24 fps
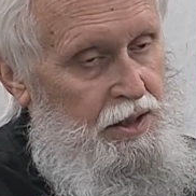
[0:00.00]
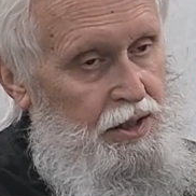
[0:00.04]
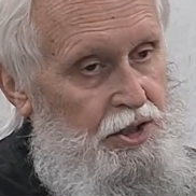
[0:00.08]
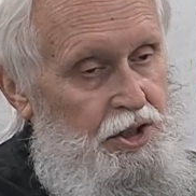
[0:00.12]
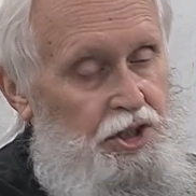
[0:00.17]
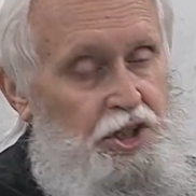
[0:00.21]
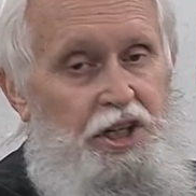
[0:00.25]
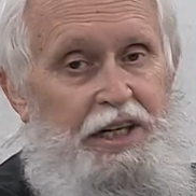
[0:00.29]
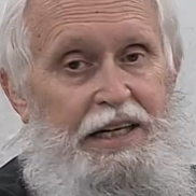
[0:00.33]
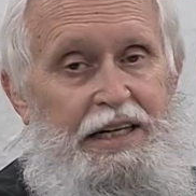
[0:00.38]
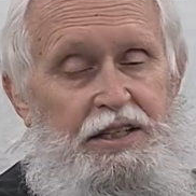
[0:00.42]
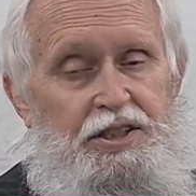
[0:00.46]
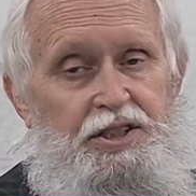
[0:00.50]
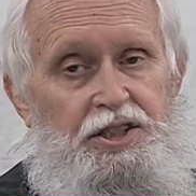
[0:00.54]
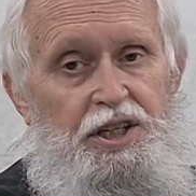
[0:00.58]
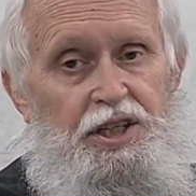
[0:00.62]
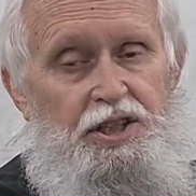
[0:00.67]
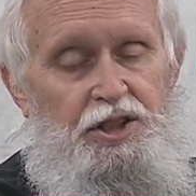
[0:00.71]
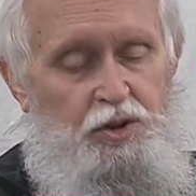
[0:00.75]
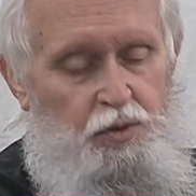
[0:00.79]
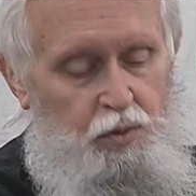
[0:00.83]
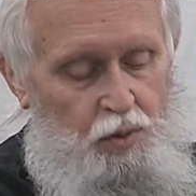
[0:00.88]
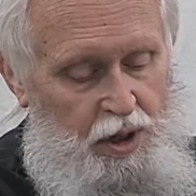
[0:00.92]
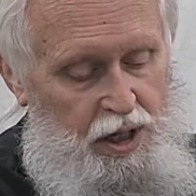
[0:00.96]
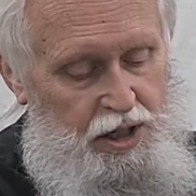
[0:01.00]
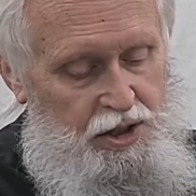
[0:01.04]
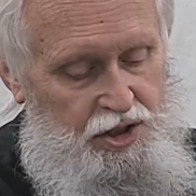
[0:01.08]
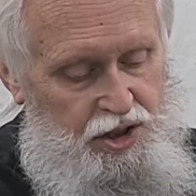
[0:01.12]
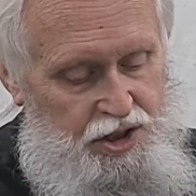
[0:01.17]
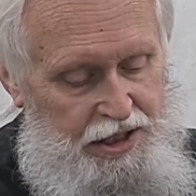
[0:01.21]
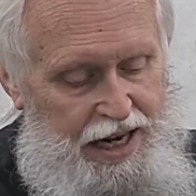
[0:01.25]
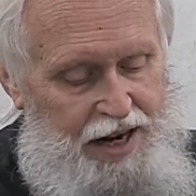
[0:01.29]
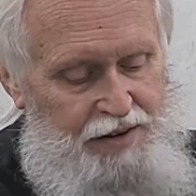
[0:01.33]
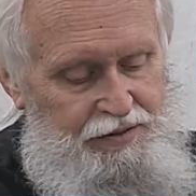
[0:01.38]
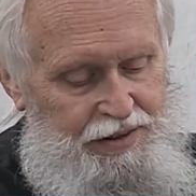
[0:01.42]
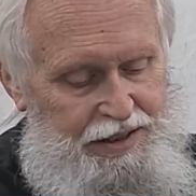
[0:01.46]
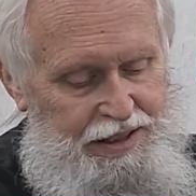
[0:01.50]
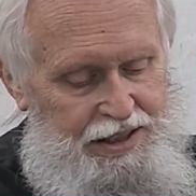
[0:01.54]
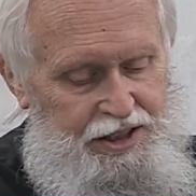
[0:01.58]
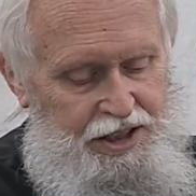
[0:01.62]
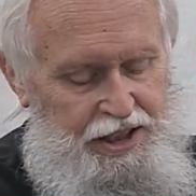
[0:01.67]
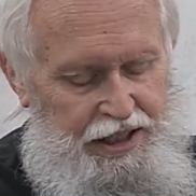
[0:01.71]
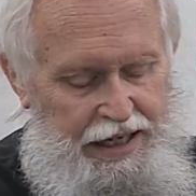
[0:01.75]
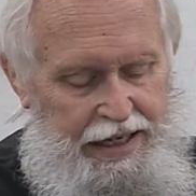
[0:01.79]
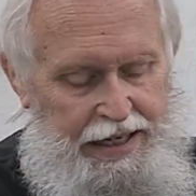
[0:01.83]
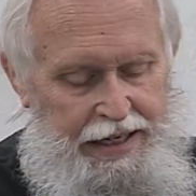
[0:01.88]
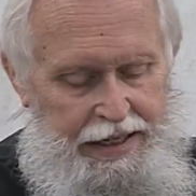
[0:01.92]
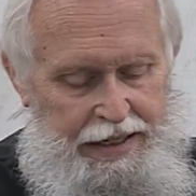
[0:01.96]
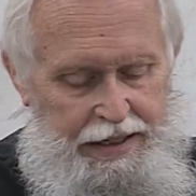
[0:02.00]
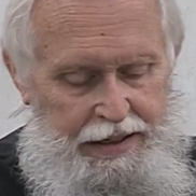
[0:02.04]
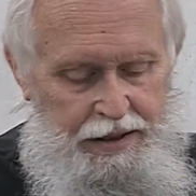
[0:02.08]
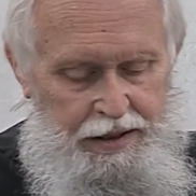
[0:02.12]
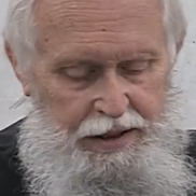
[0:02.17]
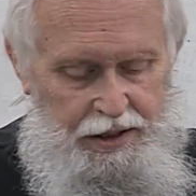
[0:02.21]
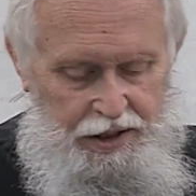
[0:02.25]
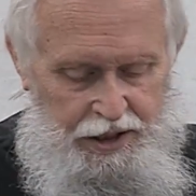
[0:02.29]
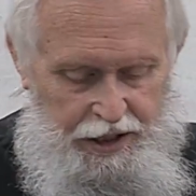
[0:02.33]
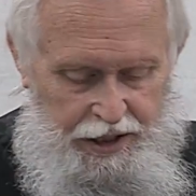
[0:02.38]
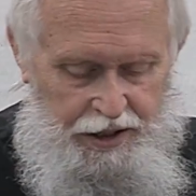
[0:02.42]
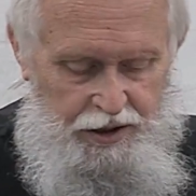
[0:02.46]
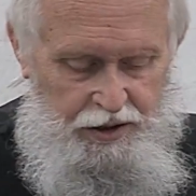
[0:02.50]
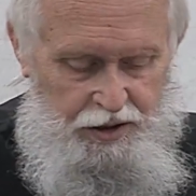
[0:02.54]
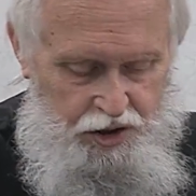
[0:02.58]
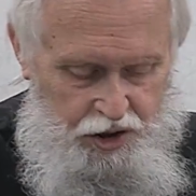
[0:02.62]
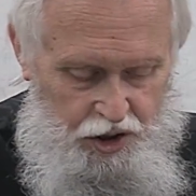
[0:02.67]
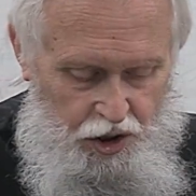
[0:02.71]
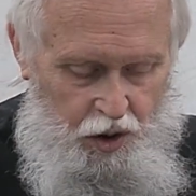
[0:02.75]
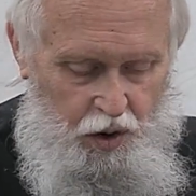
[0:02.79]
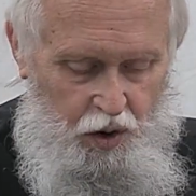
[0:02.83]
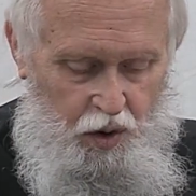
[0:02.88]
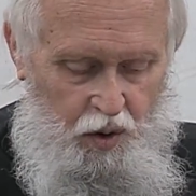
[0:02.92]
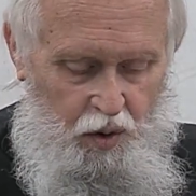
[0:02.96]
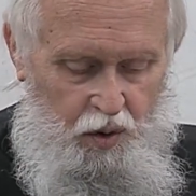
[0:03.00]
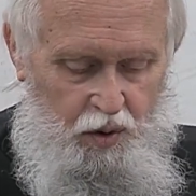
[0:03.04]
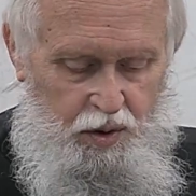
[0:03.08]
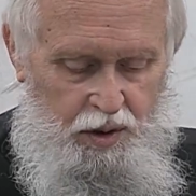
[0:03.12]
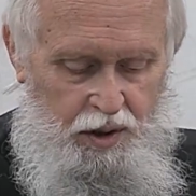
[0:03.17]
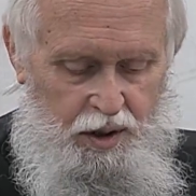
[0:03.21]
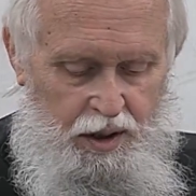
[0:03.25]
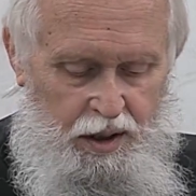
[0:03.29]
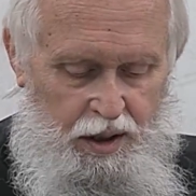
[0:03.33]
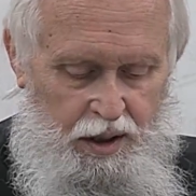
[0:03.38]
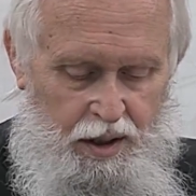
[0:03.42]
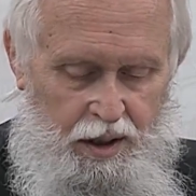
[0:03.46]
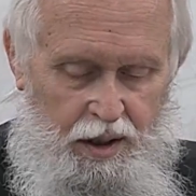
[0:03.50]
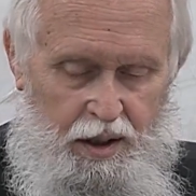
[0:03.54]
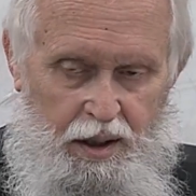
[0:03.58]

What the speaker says: Jesus was 17 years old